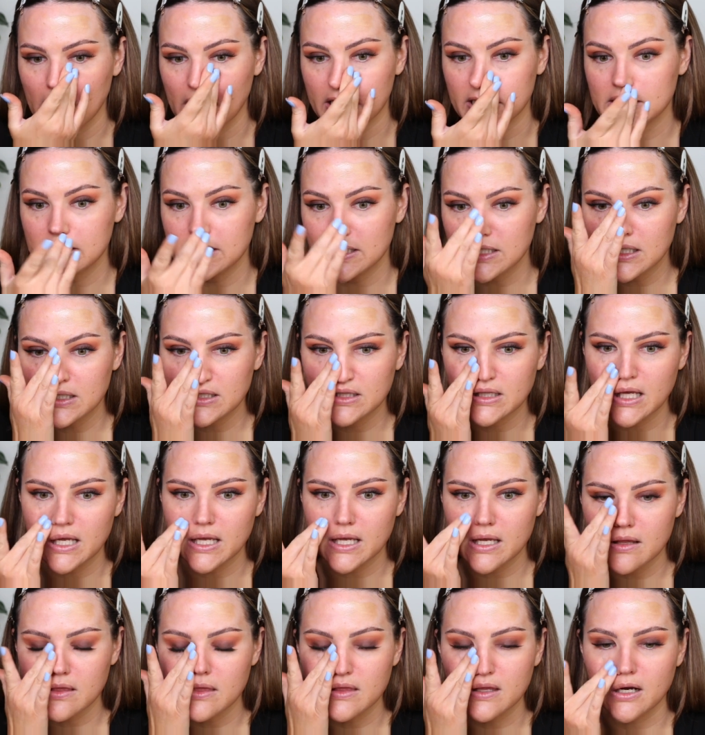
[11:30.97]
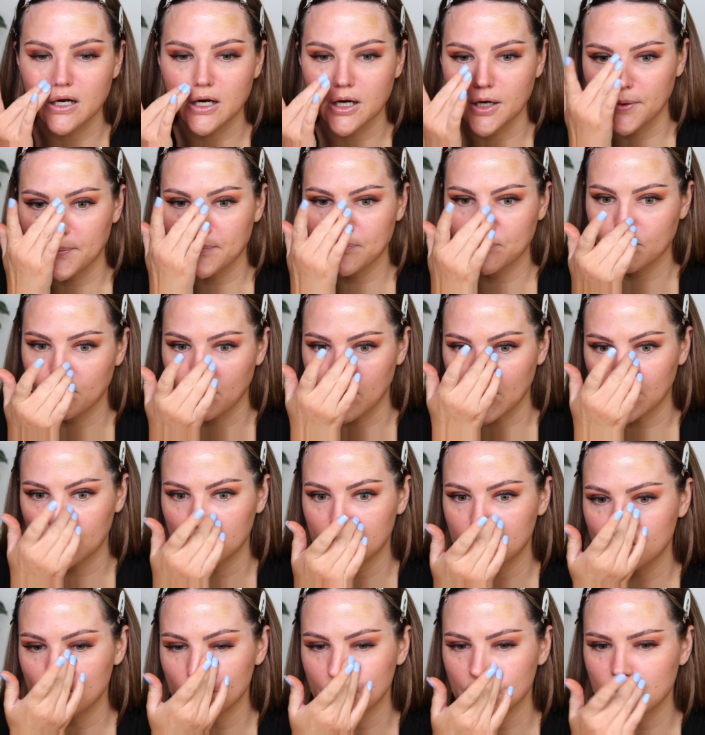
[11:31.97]
I didn't like their
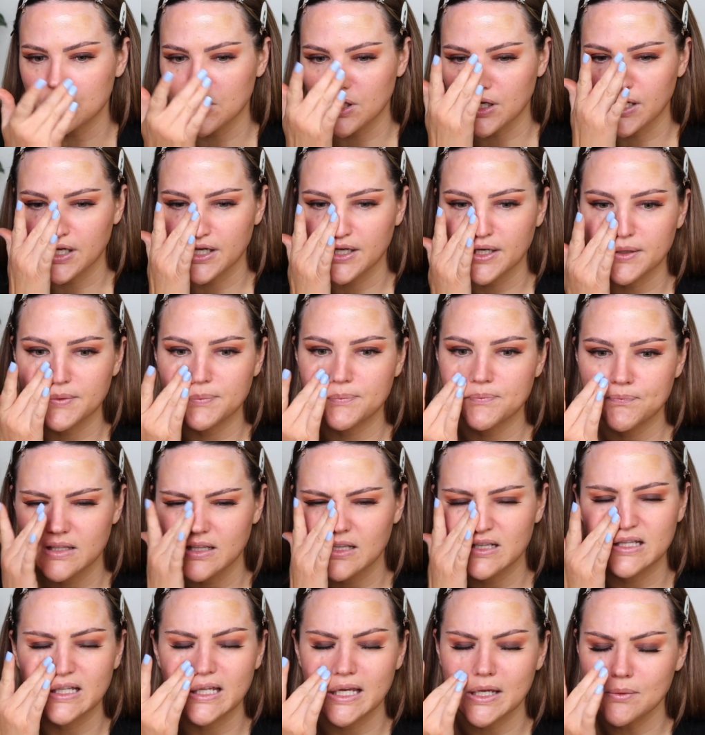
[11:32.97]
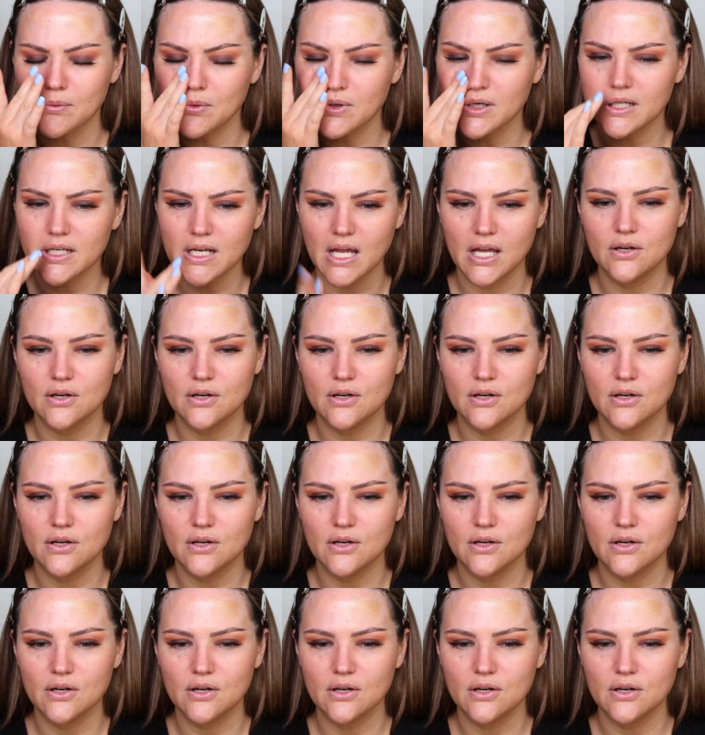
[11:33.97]
Maracuja clay one.